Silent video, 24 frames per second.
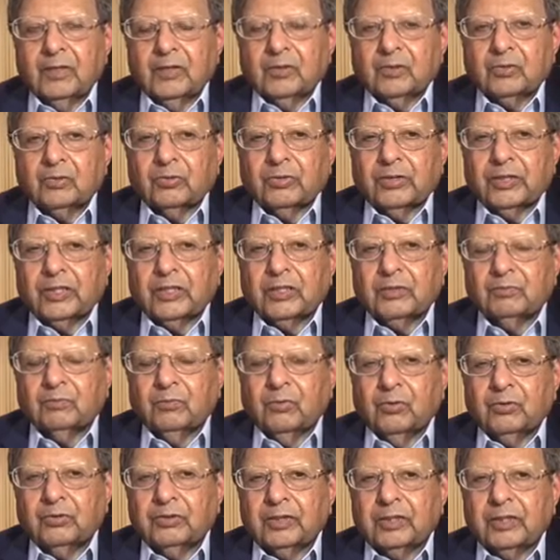So it is
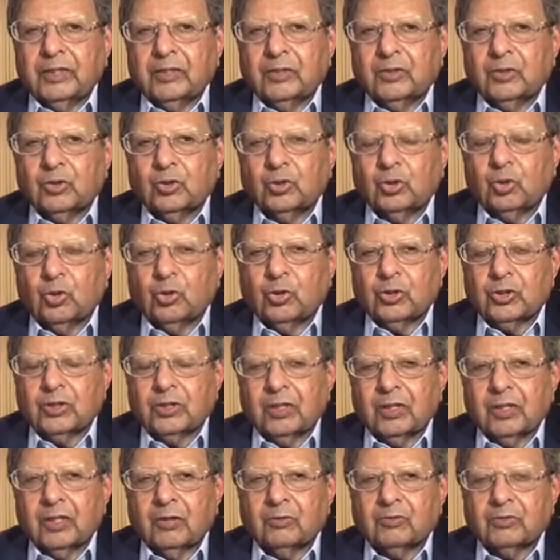both a
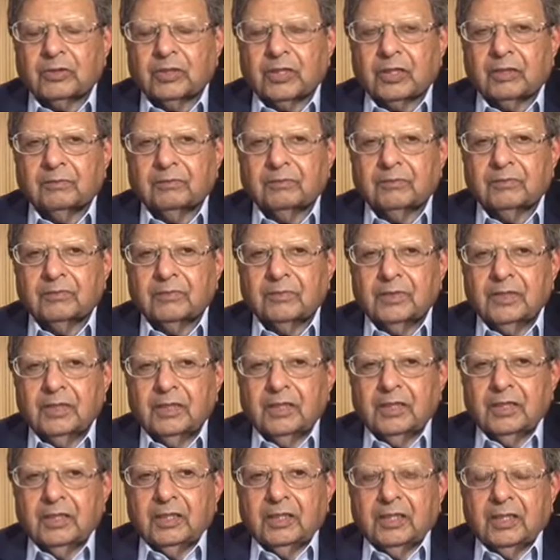social outcome
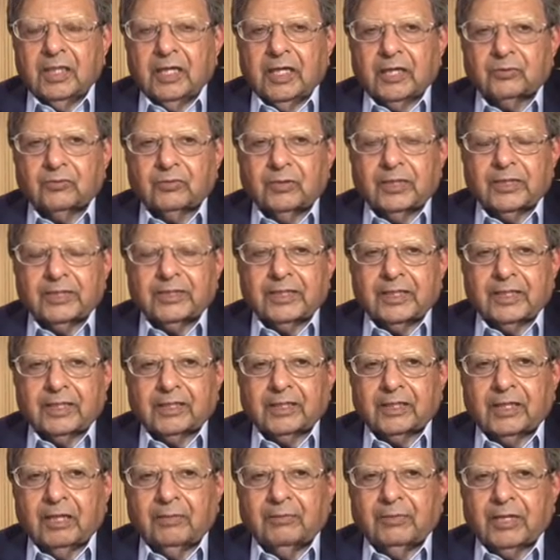as well as an
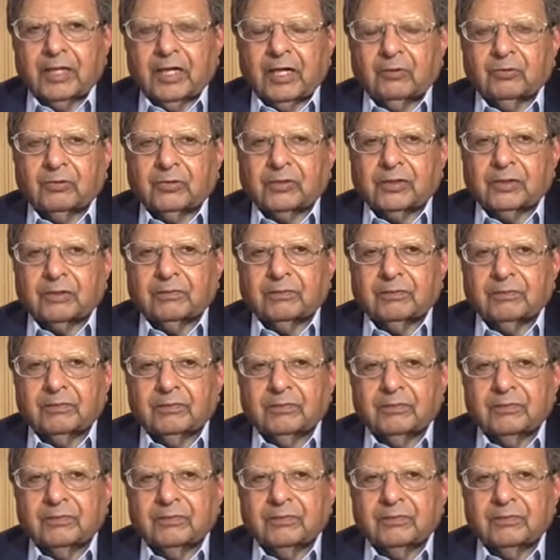economic outcome.